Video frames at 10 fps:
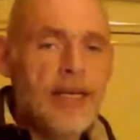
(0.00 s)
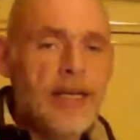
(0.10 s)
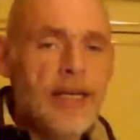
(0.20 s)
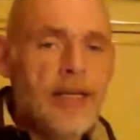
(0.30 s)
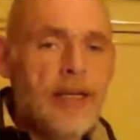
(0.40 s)

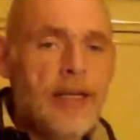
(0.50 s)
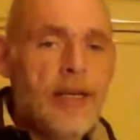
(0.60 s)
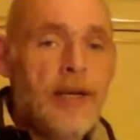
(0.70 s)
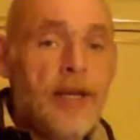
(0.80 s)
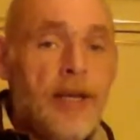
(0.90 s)
and
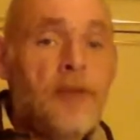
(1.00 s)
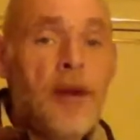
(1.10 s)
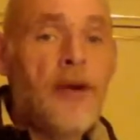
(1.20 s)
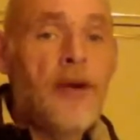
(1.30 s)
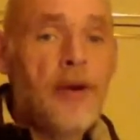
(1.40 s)
inner
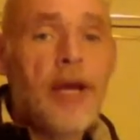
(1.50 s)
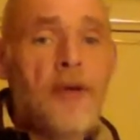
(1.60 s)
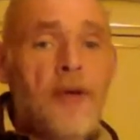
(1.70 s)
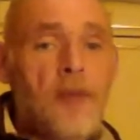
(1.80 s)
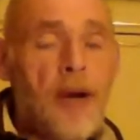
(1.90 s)
barrier and
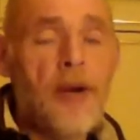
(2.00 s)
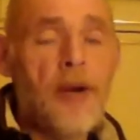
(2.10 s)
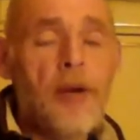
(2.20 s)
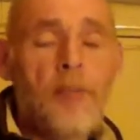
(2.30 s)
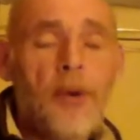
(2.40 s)
outer
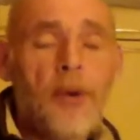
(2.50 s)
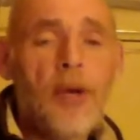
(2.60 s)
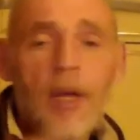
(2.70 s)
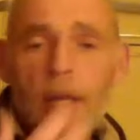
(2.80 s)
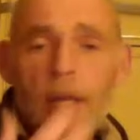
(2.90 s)
barrier. But
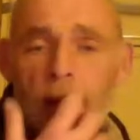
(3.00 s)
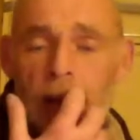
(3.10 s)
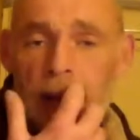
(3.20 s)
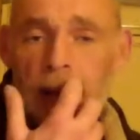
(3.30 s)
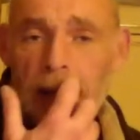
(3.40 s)

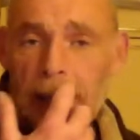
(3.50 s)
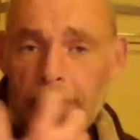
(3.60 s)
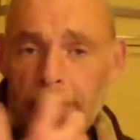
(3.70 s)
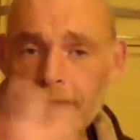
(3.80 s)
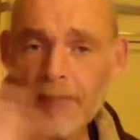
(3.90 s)

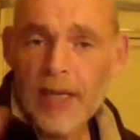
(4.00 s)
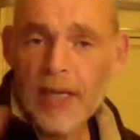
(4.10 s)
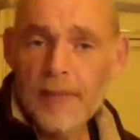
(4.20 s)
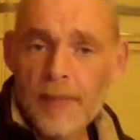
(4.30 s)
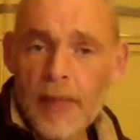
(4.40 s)
yeah,
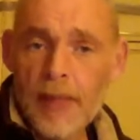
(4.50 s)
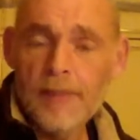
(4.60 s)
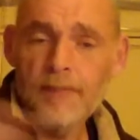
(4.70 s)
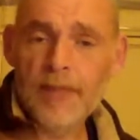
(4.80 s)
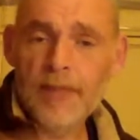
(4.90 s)

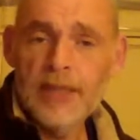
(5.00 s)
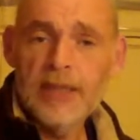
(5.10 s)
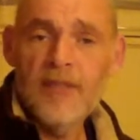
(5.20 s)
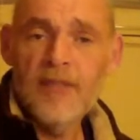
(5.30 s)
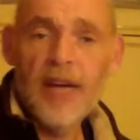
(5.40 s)
this
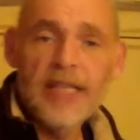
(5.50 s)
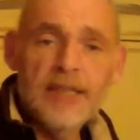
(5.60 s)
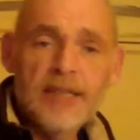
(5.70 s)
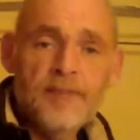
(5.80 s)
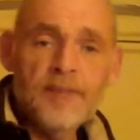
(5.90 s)
divided
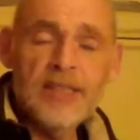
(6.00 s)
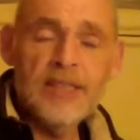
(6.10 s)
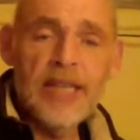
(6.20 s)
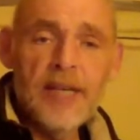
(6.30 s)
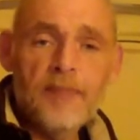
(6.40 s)

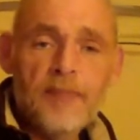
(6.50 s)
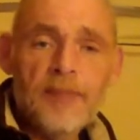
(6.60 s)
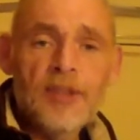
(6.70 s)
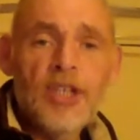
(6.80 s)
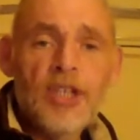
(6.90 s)
state
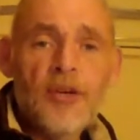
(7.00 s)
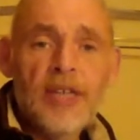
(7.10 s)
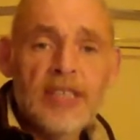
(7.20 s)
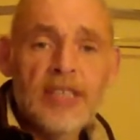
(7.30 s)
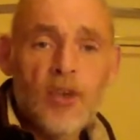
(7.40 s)

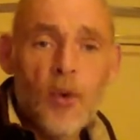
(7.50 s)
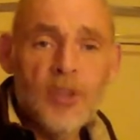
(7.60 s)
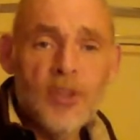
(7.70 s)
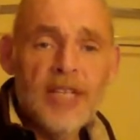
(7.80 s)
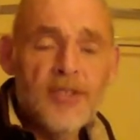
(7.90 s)
generates the
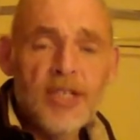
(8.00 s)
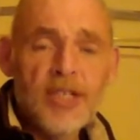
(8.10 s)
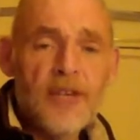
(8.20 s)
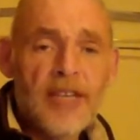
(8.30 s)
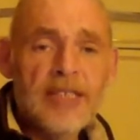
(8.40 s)
core center,
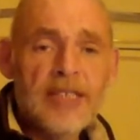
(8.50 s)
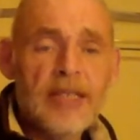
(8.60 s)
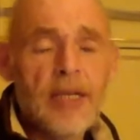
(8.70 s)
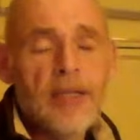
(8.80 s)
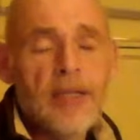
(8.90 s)
generates
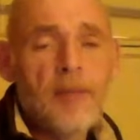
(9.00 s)
the